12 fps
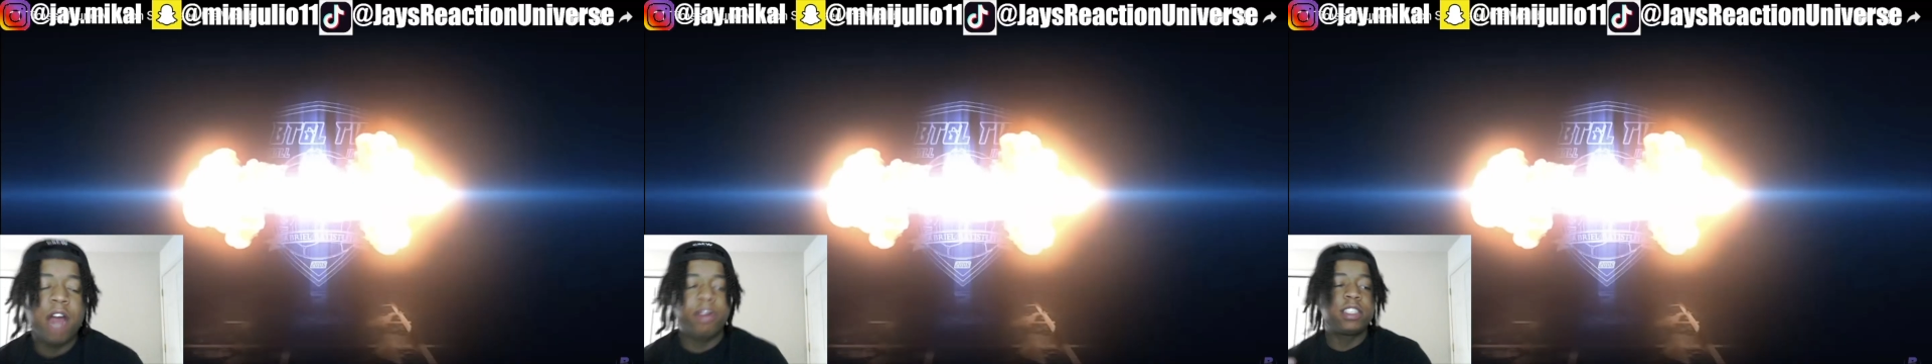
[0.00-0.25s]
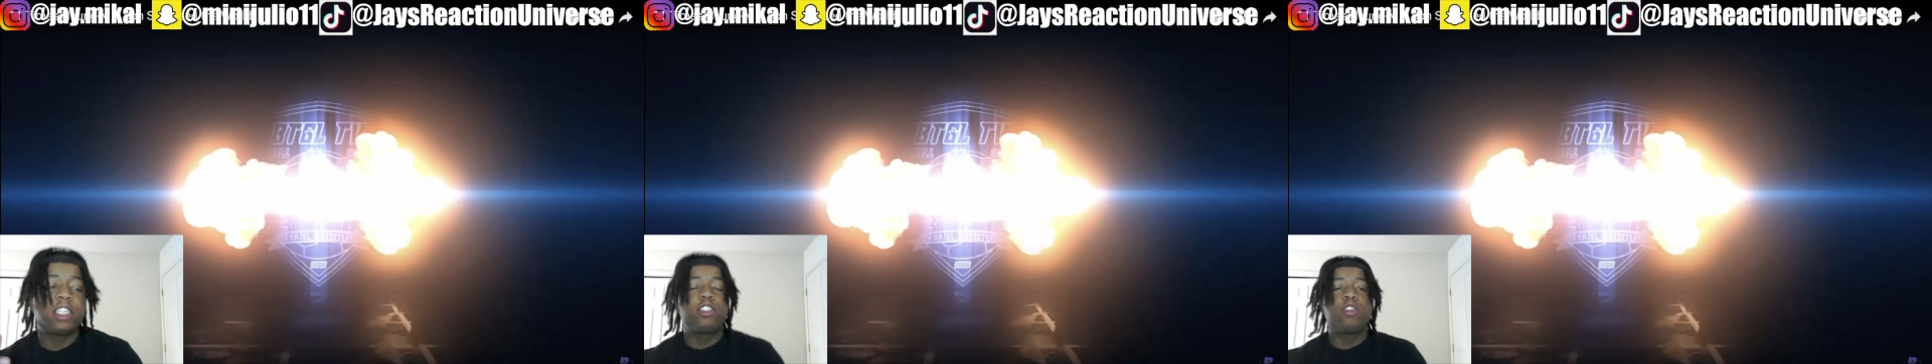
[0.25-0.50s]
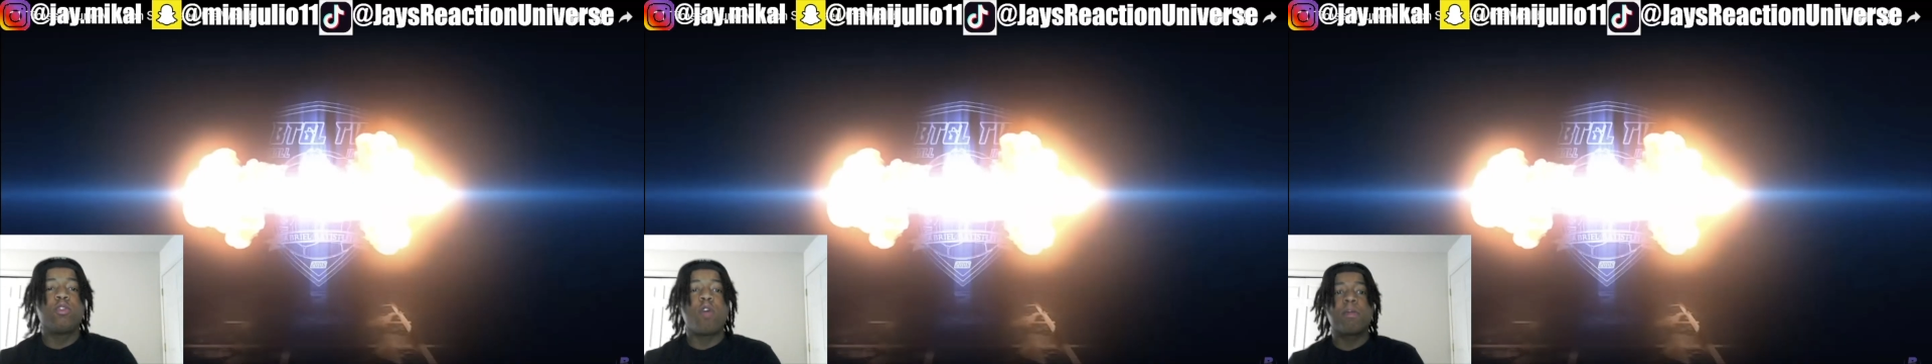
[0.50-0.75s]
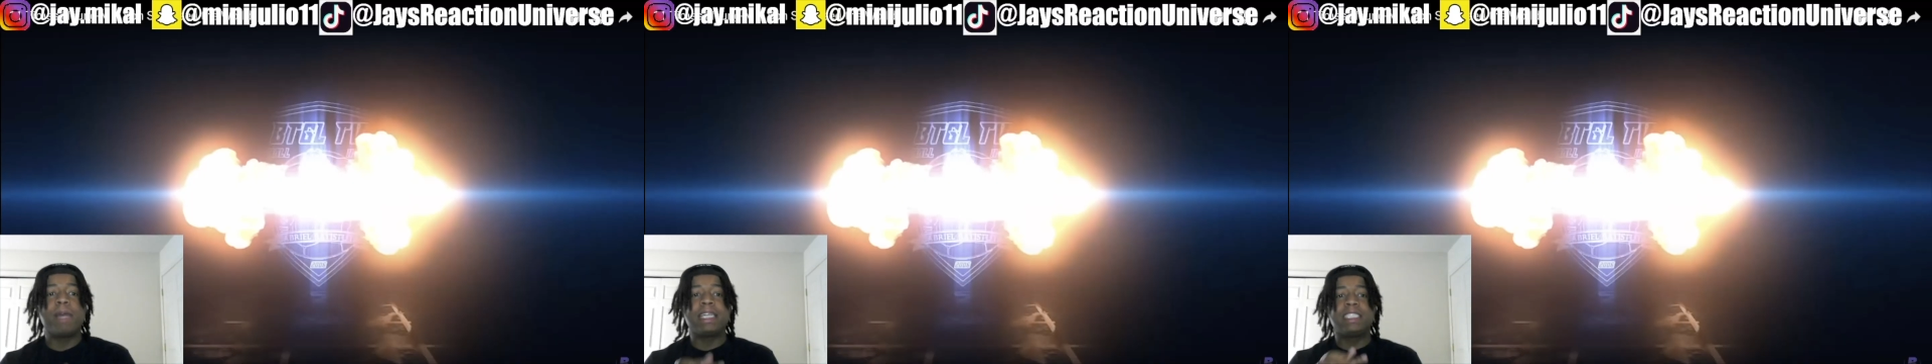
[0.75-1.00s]
what's up, YouTube?
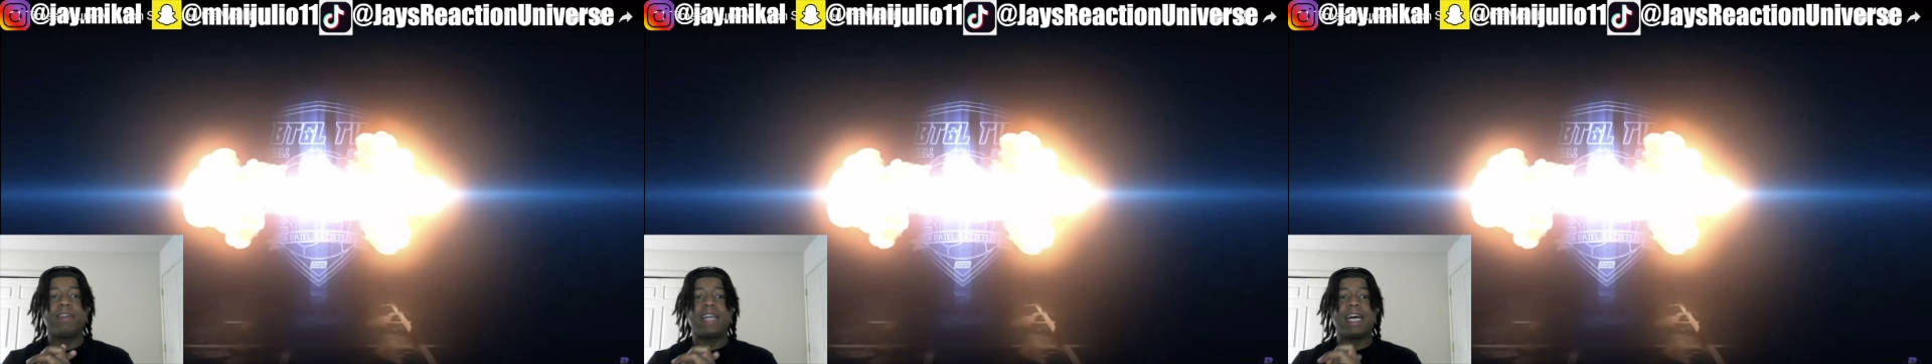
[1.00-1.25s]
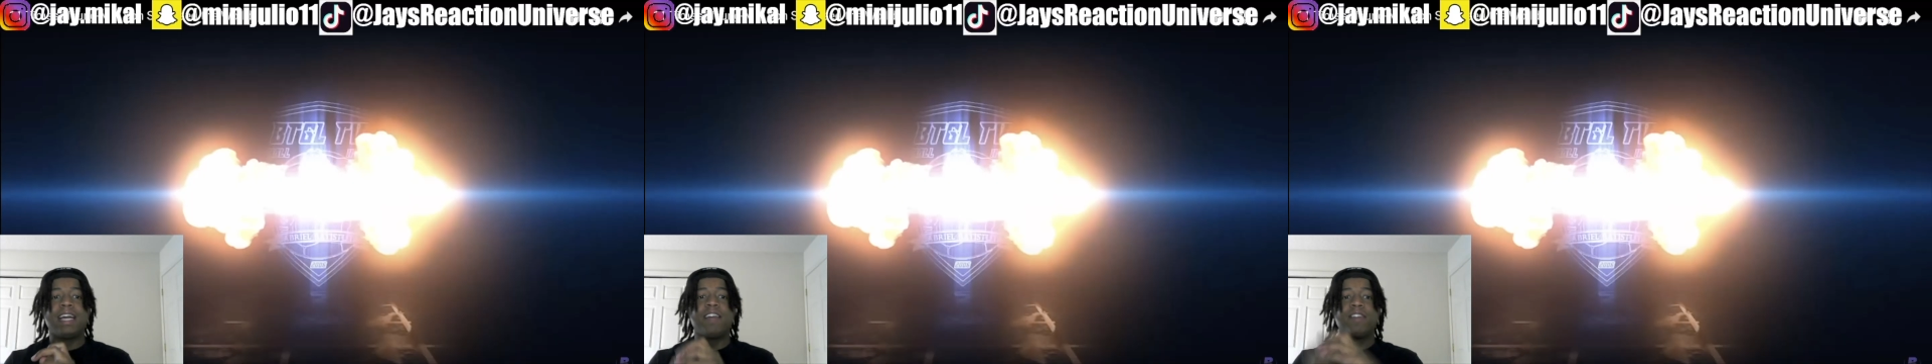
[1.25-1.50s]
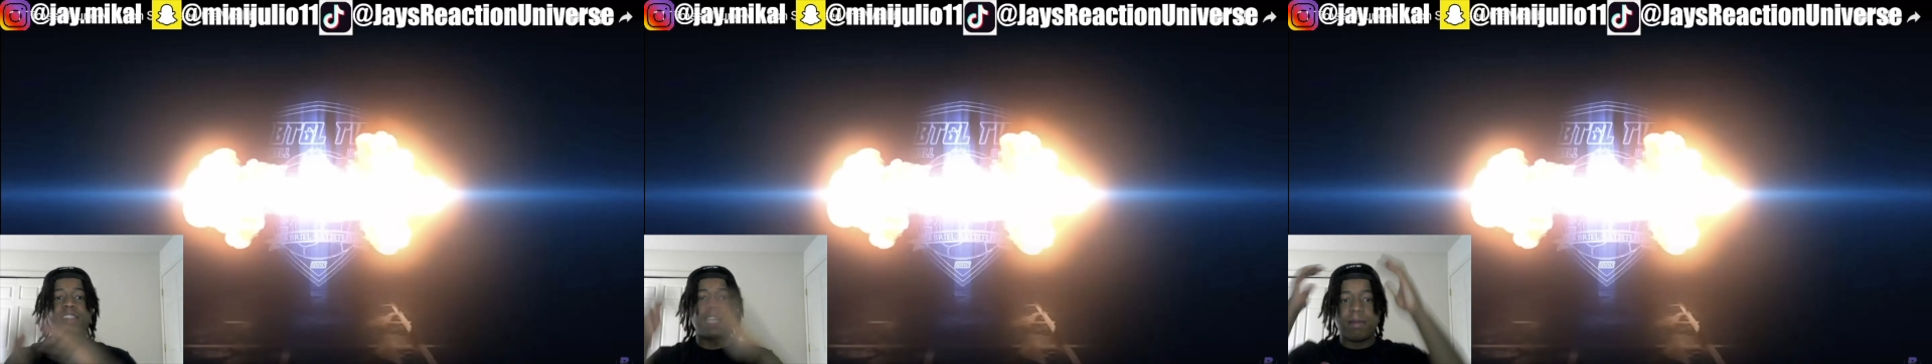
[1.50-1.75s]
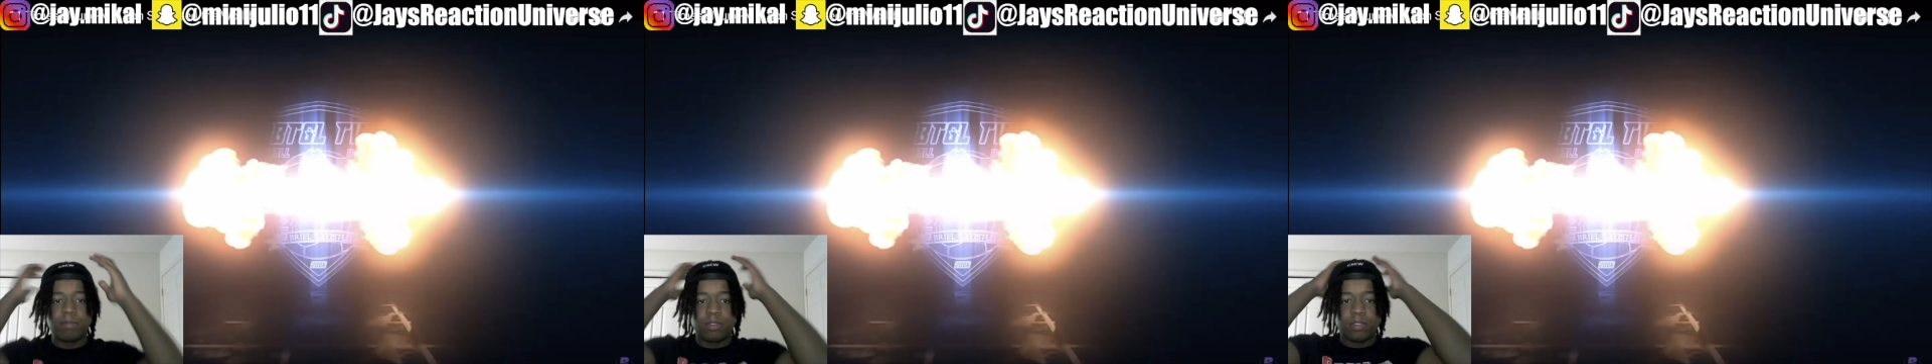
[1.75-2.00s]
Welcome back. Today we got 11
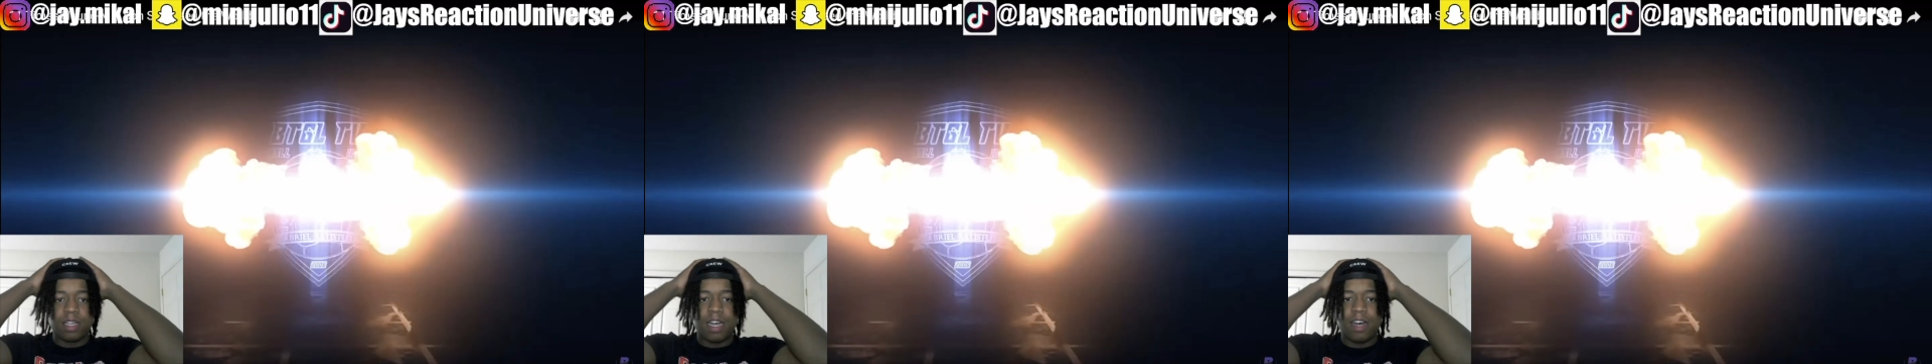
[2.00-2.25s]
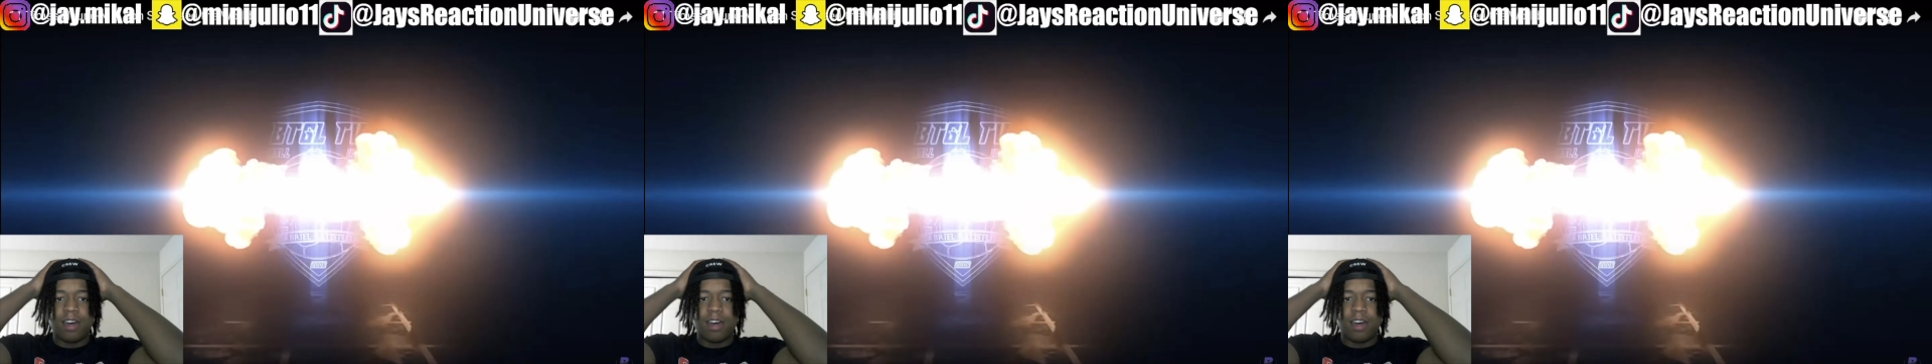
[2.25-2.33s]
times.